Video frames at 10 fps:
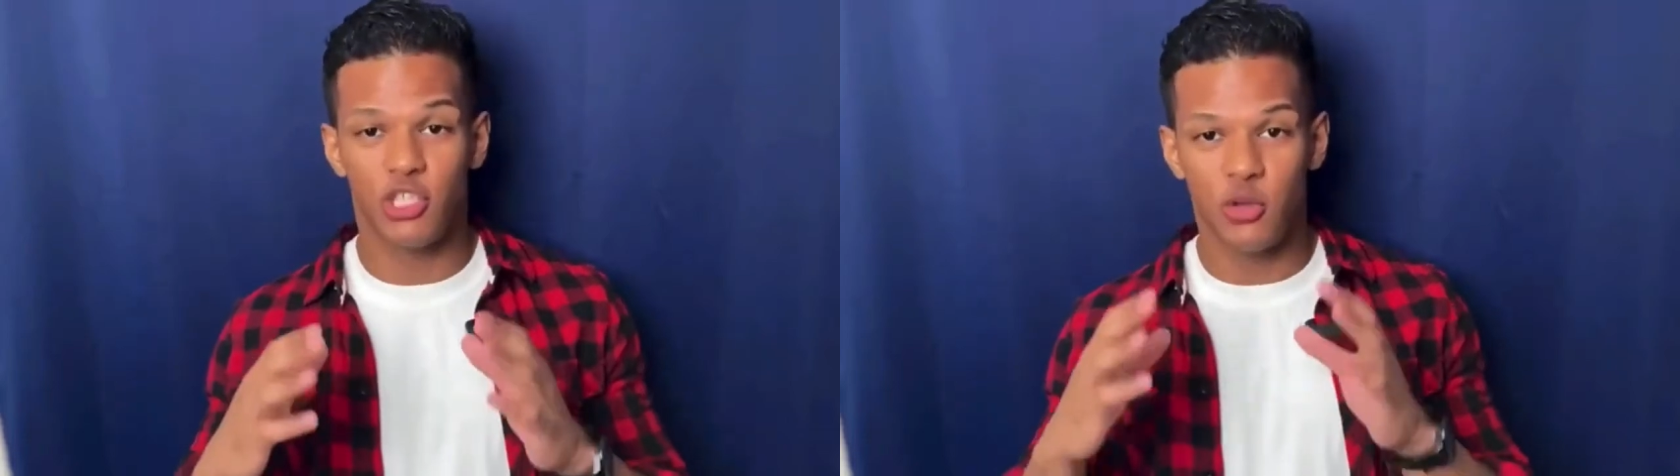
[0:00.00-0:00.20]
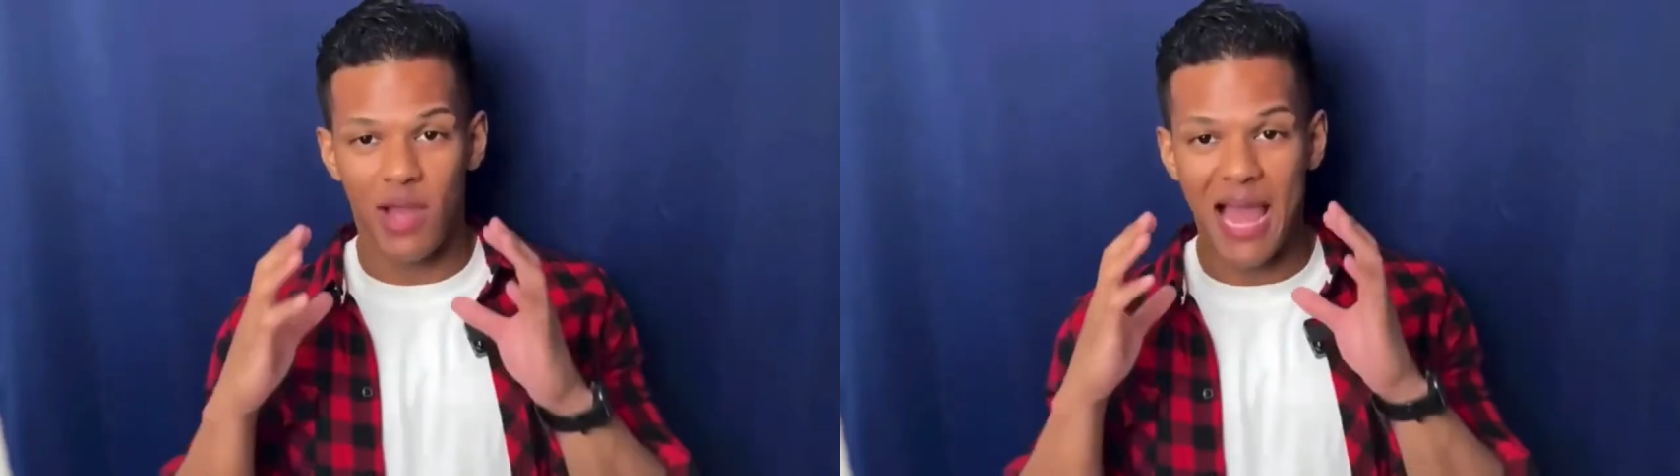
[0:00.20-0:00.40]

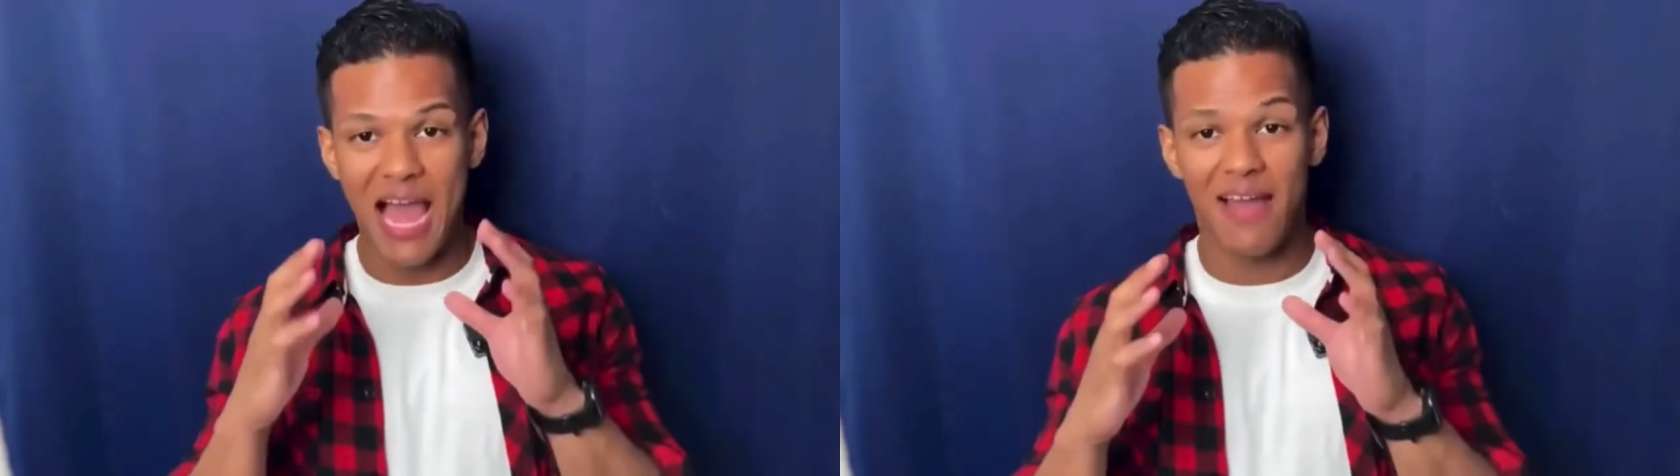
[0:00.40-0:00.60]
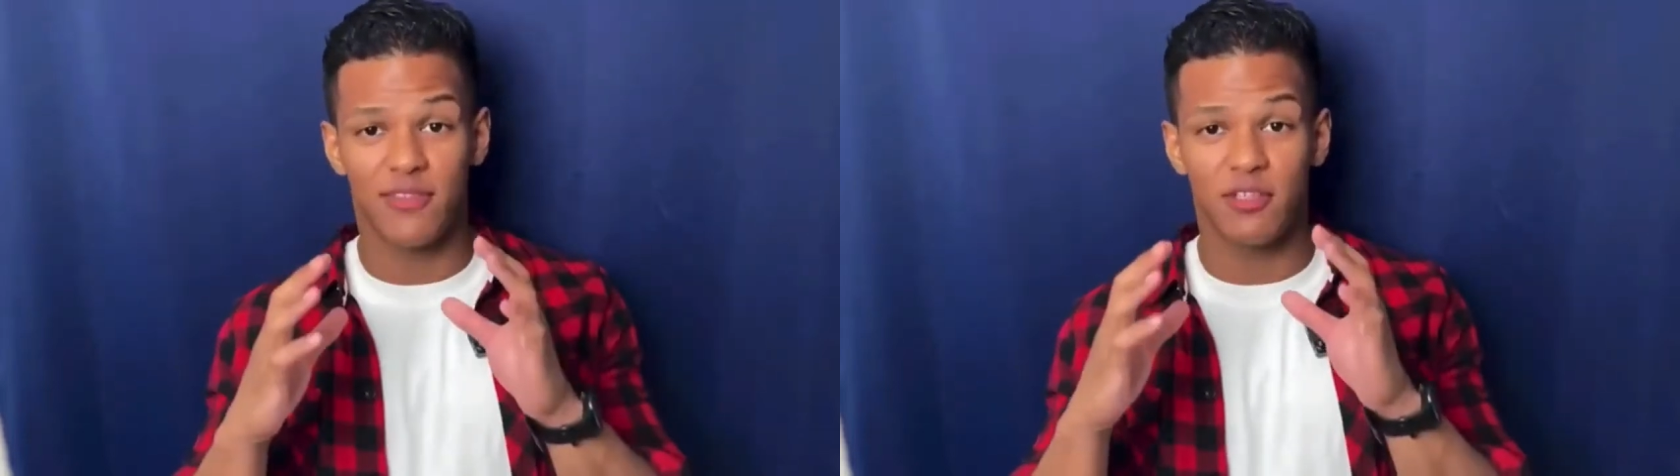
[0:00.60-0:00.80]
you
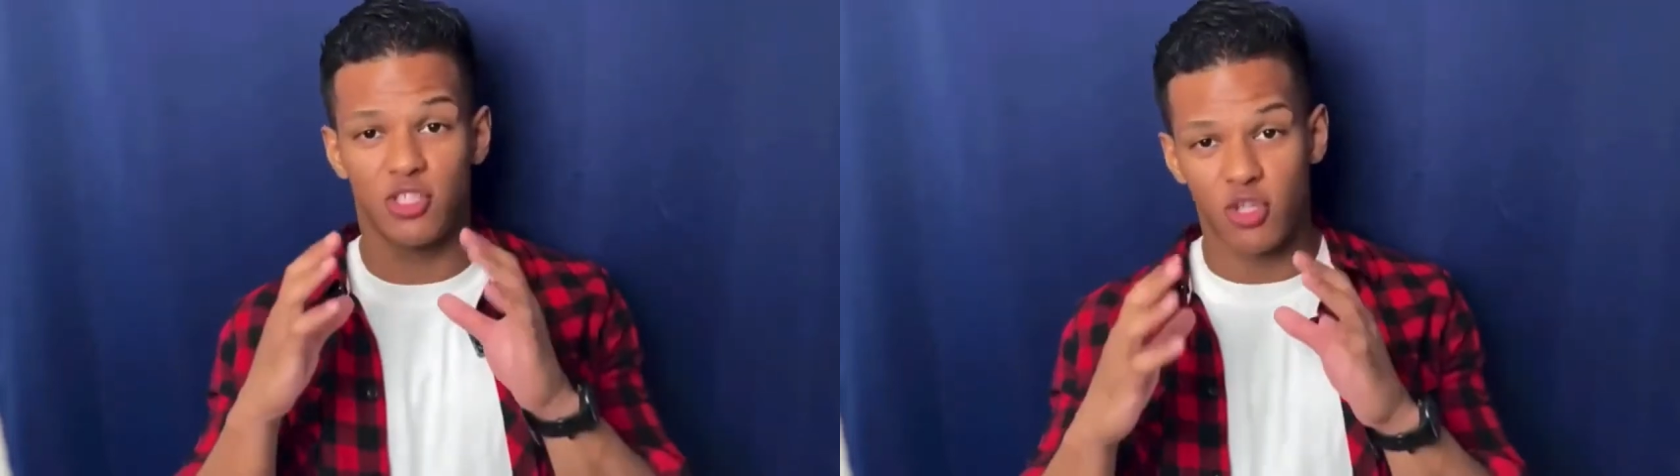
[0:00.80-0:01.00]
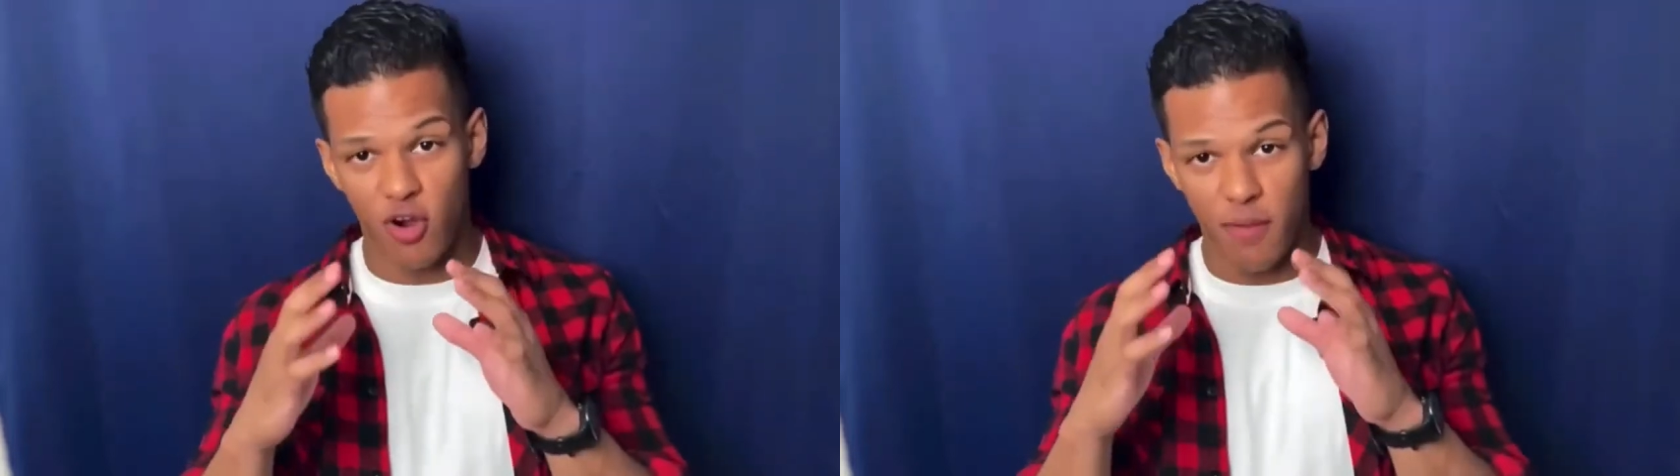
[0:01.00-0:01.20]
have to
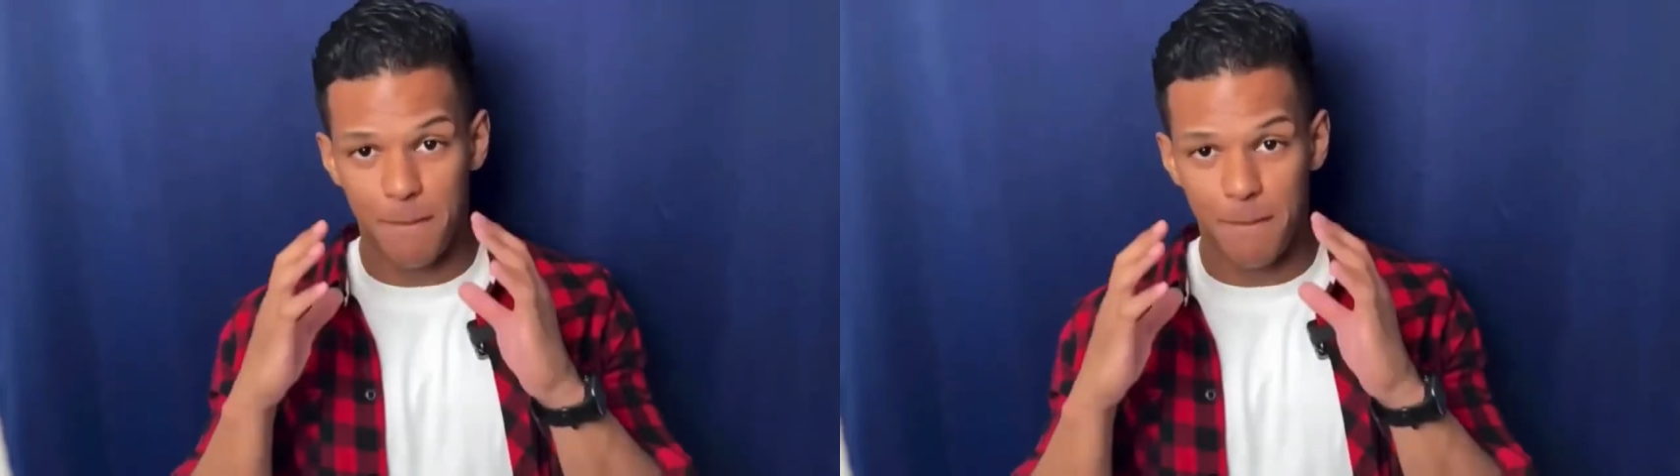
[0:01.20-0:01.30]
start